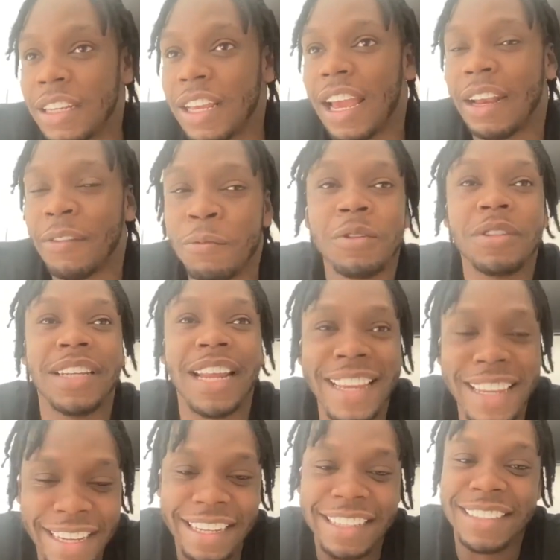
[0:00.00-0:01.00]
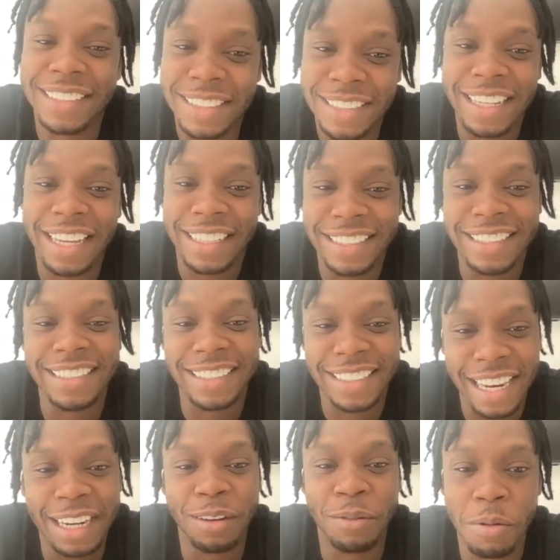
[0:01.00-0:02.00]
And we was like, yes, that's
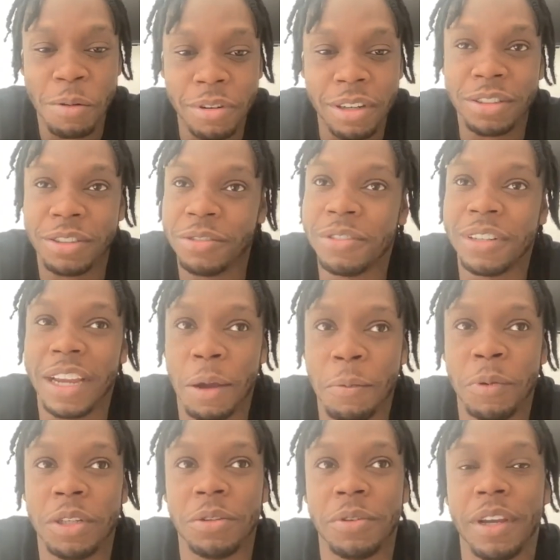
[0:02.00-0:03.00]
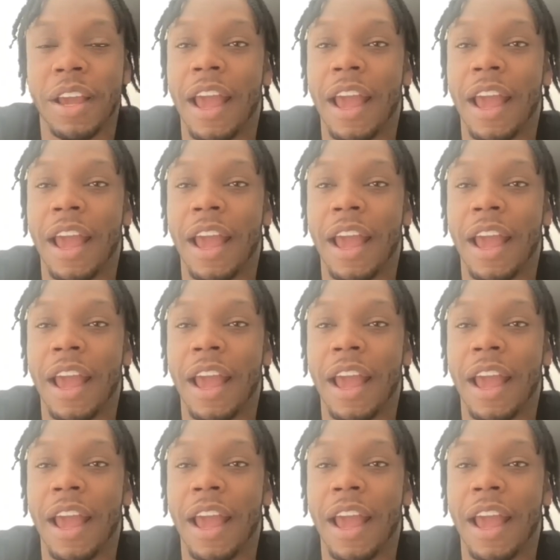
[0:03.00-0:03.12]
exactly what we want to do. Can we do it?